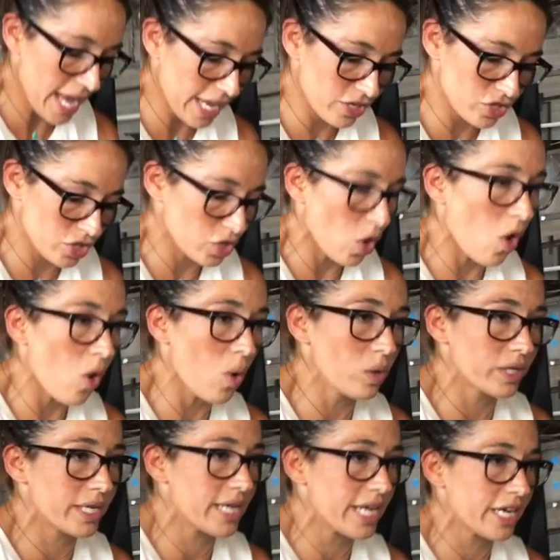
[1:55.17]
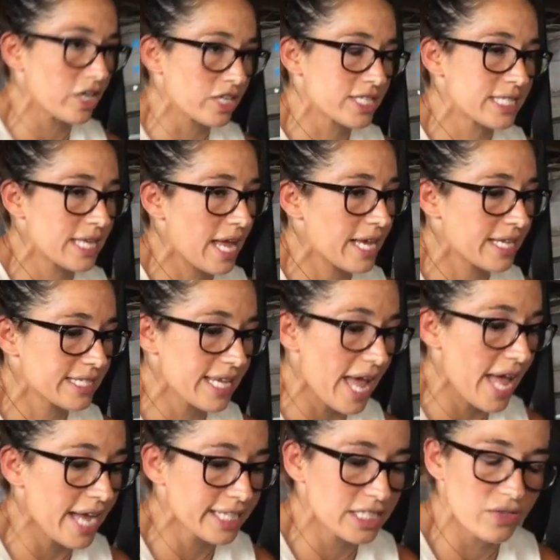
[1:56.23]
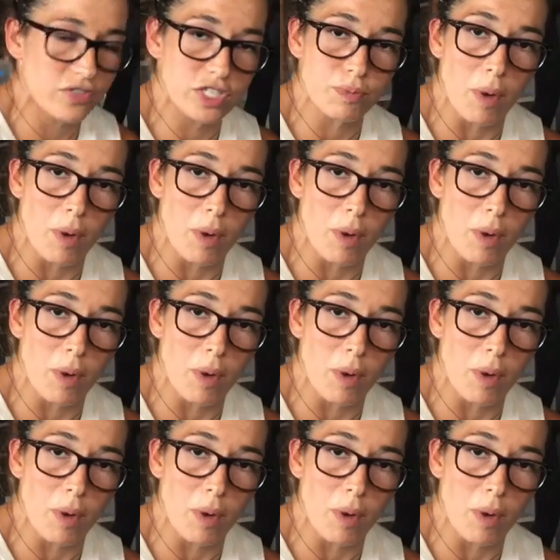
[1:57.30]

and just holding here, staying as active as